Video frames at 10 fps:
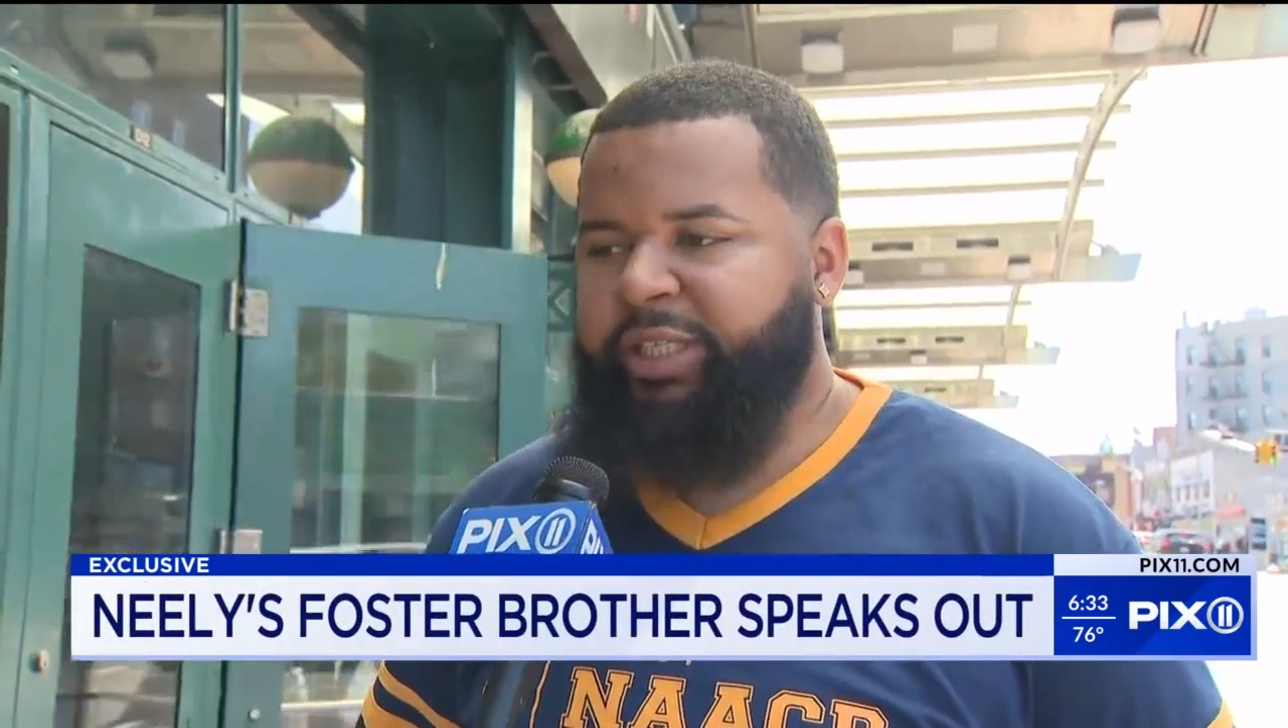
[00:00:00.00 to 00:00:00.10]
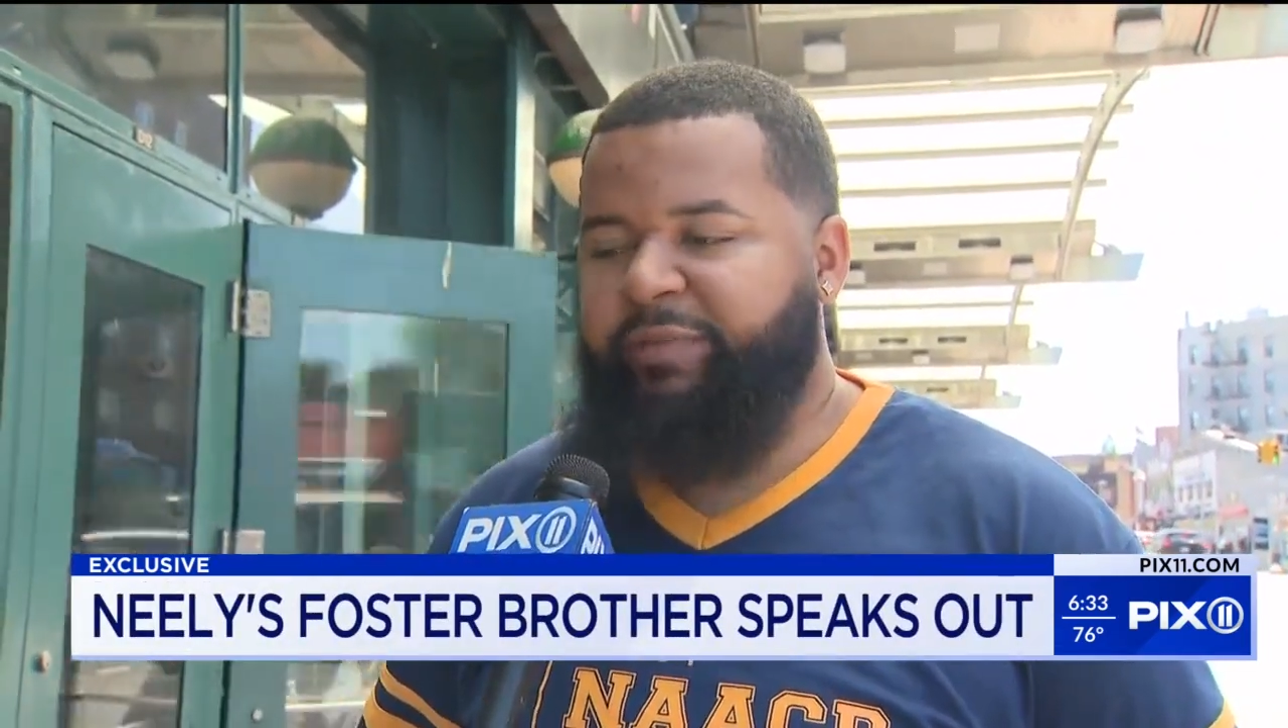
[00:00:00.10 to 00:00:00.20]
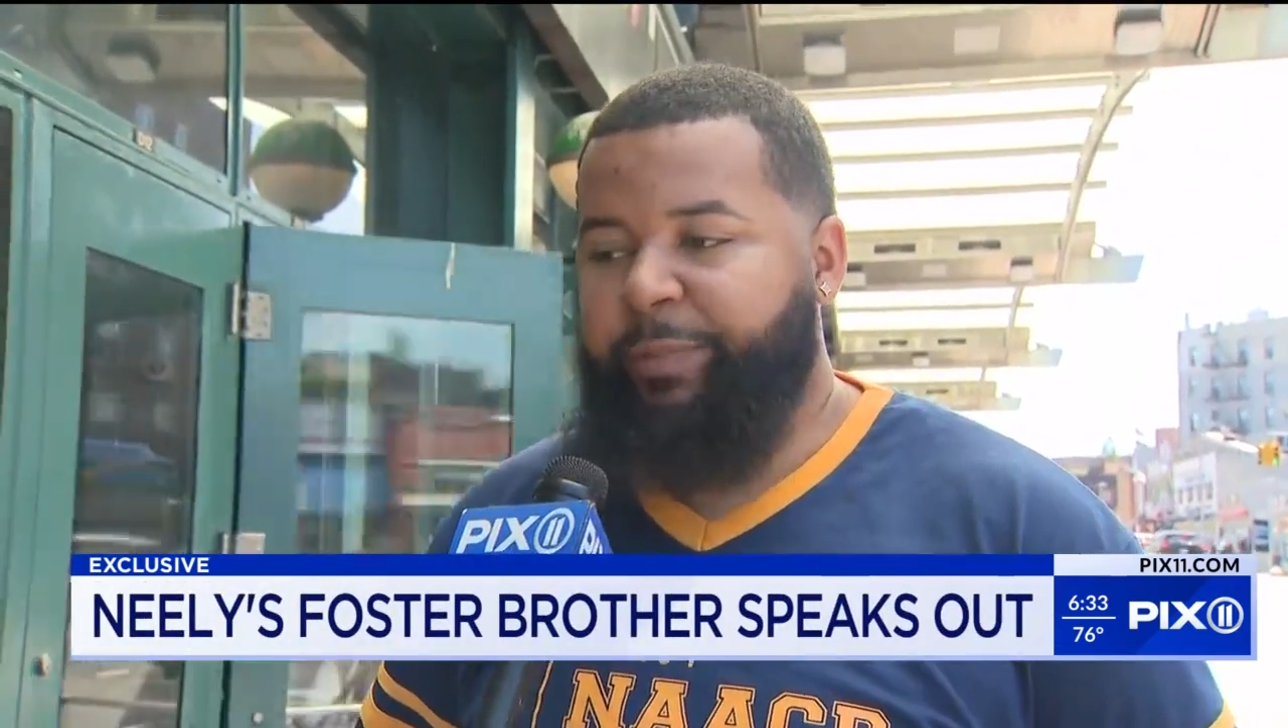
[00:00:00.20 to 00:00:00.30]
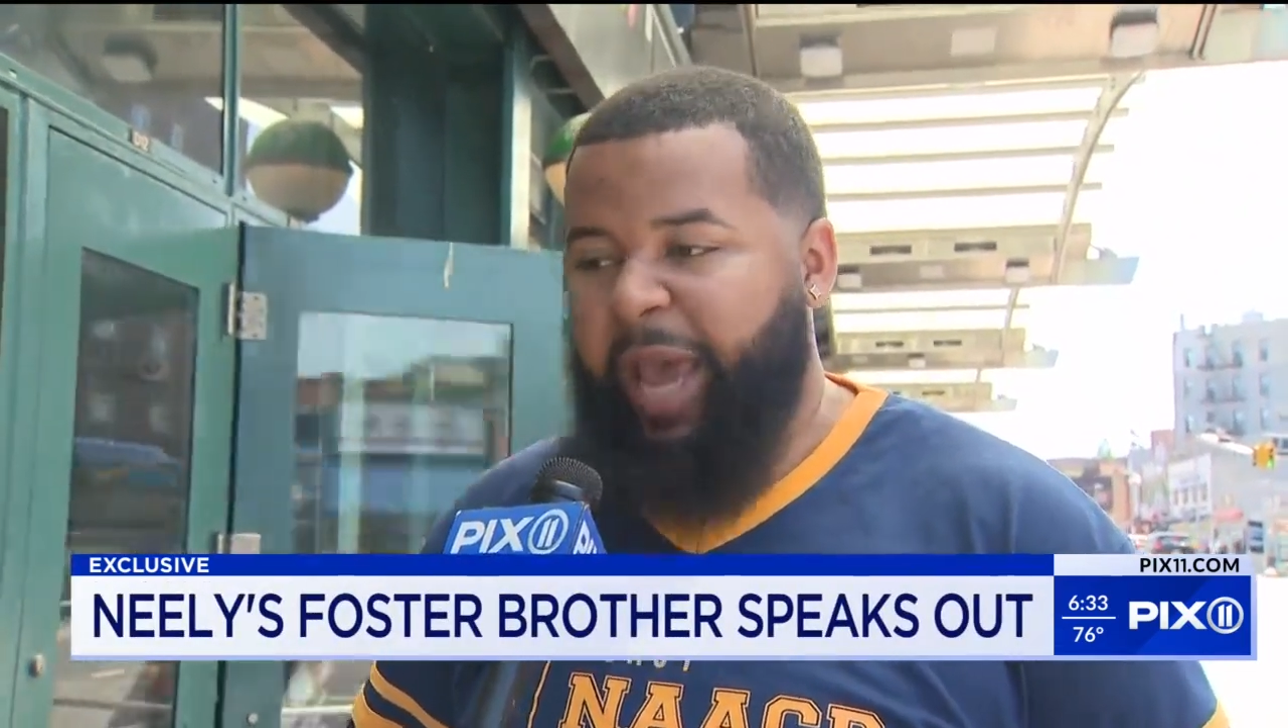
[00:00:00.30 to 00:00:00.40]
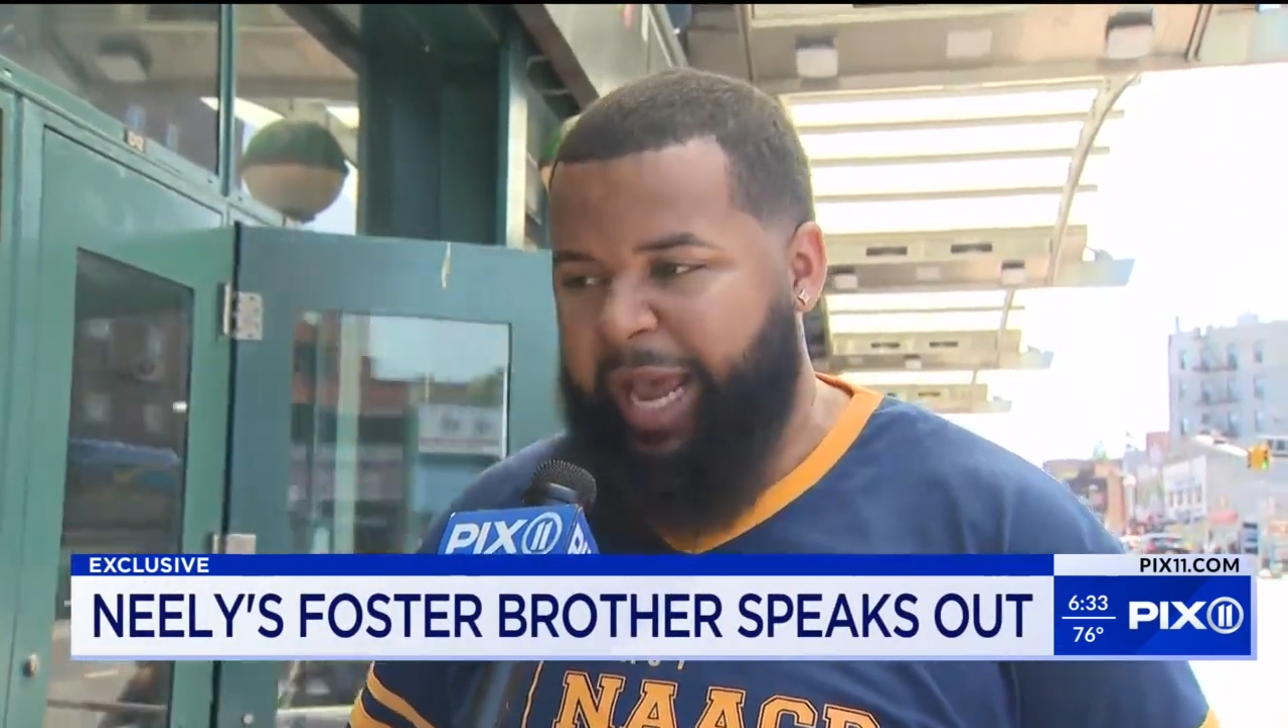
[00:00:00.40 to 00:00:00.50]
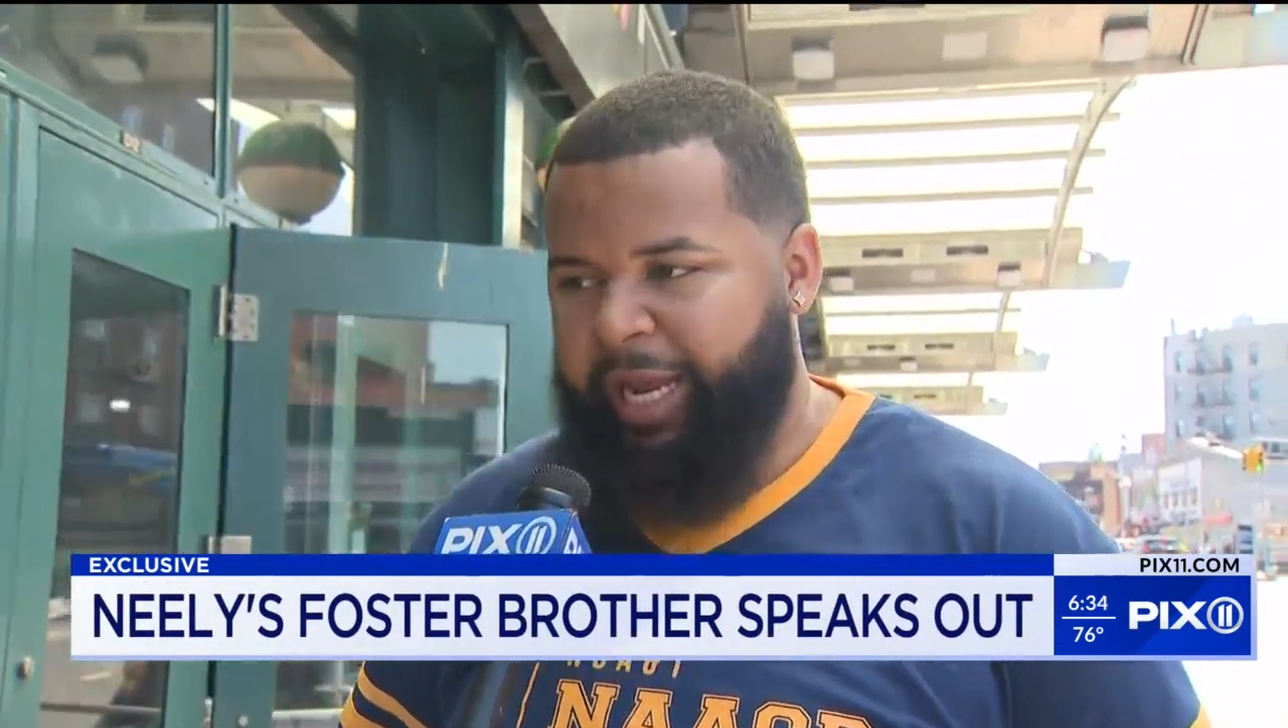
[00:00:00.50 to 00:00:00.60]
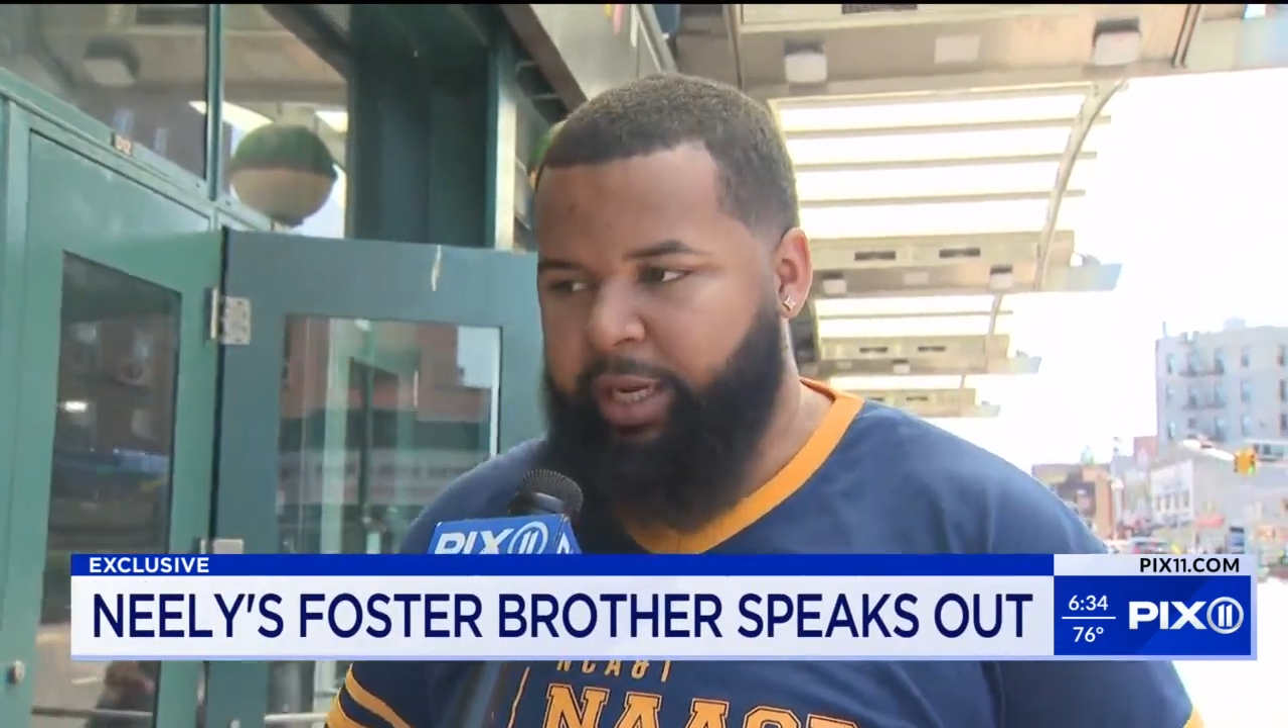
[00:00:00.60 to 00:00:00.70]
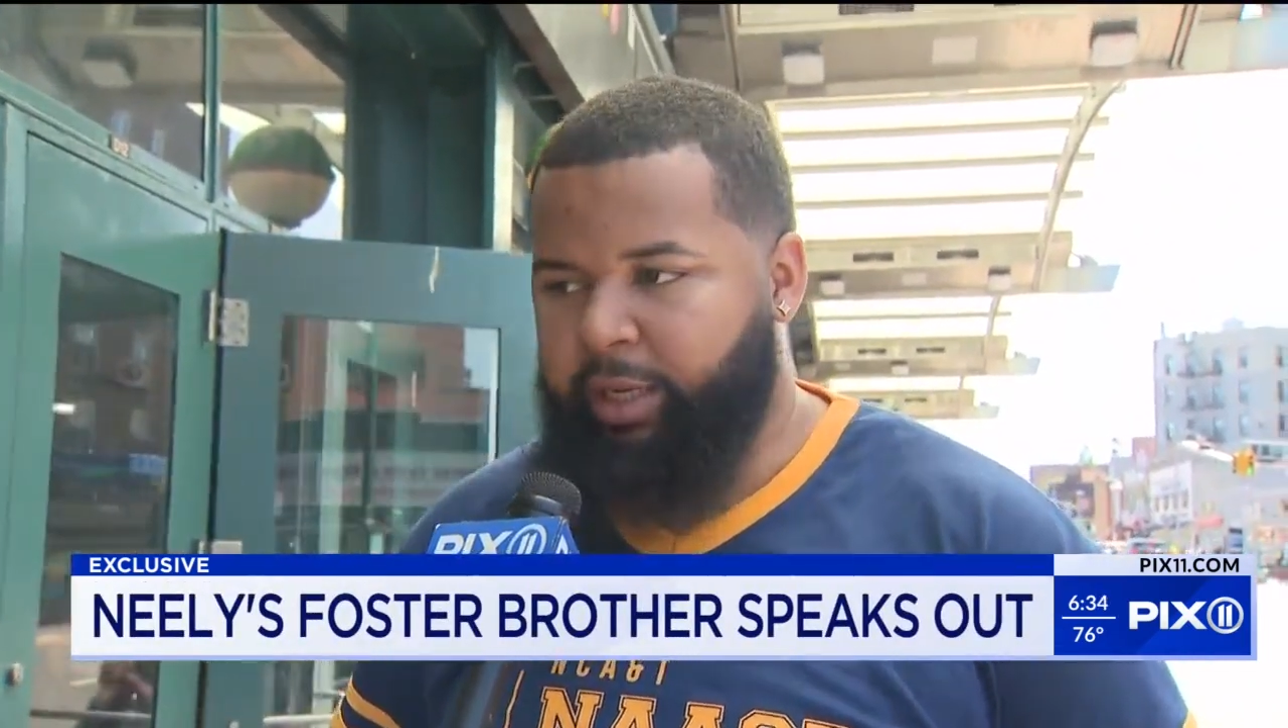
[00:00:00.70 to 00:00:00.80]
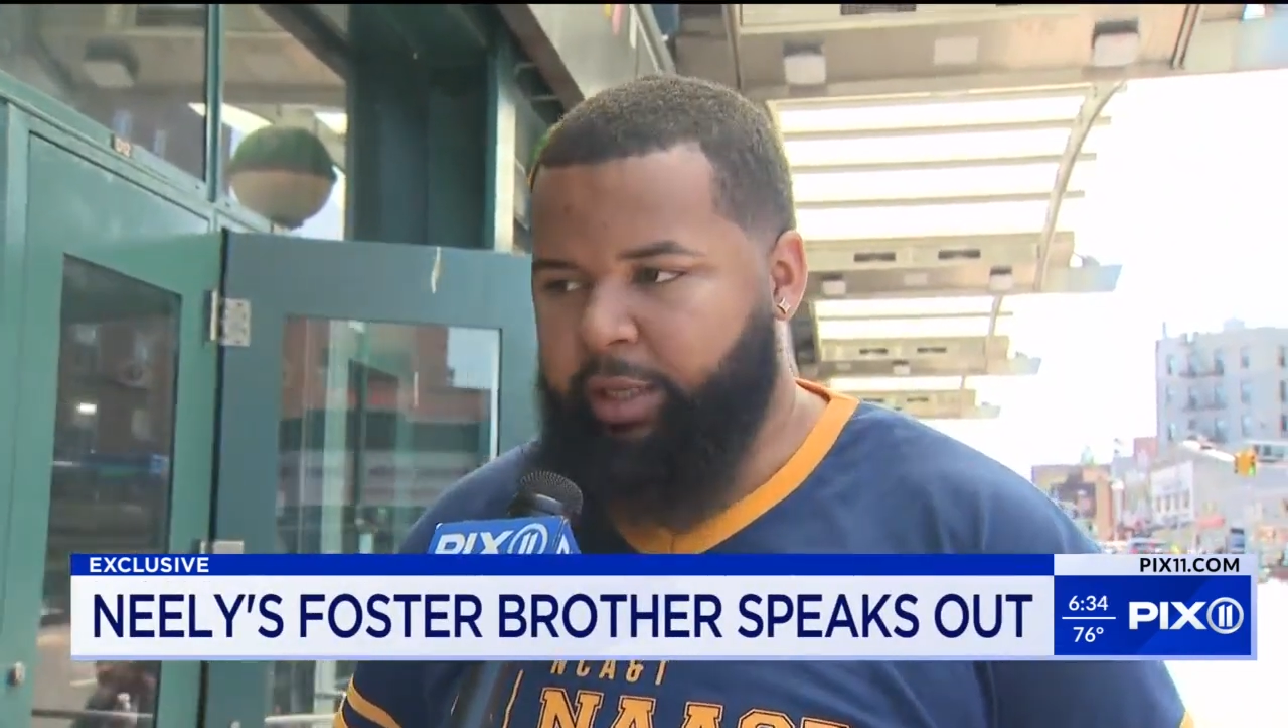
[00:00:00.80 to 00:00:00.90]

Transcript: of pain.